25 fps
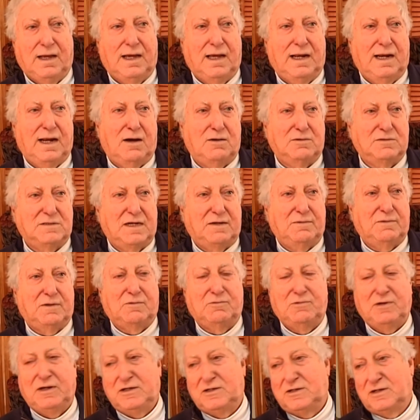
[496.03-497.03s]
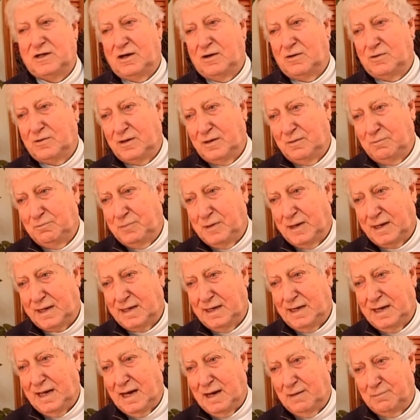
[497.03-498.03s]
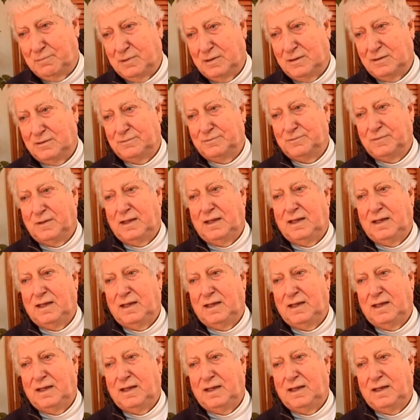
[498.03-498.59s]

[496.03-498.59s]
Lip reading: and I was able to reach out and pick an apple,